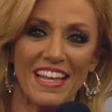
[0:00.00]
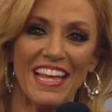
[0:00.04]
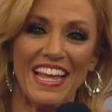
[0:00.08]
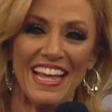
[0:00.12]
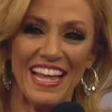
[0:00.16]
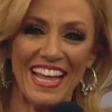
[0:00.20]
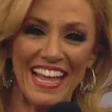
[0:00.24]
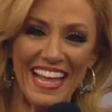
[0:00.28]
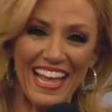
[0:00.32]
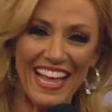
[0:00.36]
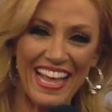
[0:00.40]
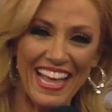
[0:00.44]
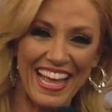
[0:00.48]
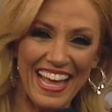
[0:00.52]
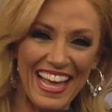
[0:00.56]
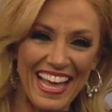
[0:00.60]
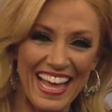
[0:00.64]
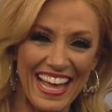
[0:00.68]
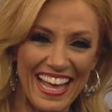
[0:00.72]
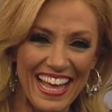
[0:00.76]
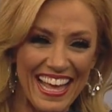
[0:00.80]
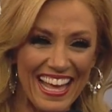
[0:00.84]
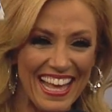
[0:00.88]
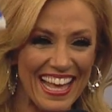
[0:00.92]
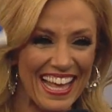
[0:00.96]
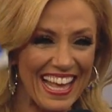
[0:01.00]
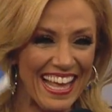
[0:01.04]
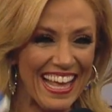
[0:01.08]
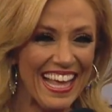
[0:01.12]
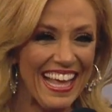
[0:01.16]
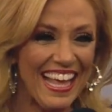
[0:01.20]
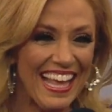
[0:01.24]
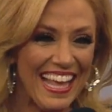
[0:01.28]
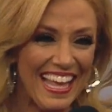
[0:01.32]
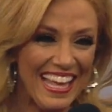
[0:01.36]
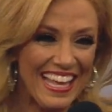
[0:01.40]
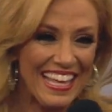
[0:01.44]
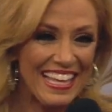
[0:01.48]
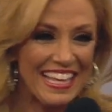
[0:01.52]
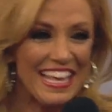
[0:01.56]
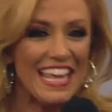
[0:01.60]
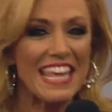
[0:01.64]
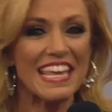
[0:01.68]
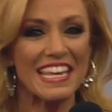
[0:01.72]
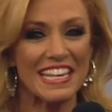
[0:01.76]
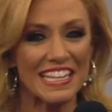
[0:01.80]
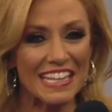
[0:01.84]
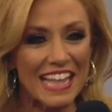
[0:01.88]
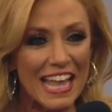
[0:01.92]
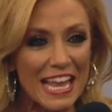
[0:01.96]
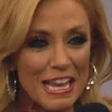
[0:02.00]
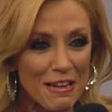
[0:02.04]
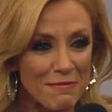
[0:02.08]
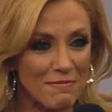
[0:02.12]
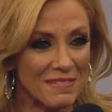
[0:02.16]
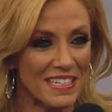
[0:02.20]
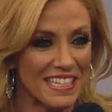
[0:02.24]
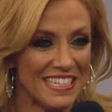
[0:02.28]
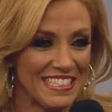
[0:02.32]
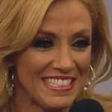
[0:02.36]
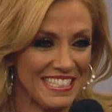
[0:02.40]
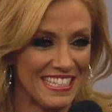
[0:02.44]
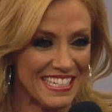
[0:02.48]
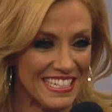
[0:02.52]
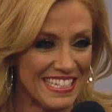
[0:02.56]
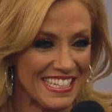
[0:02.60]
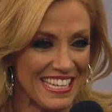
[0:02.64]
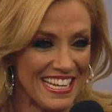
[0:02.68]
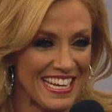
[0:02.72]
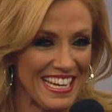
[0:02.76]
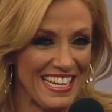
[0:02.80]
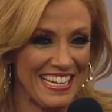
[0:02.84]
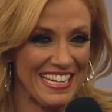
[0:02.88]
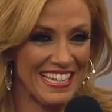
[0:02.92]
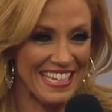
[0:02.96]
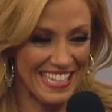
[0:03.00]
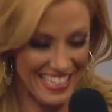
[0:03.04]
he claimed it, didn't he?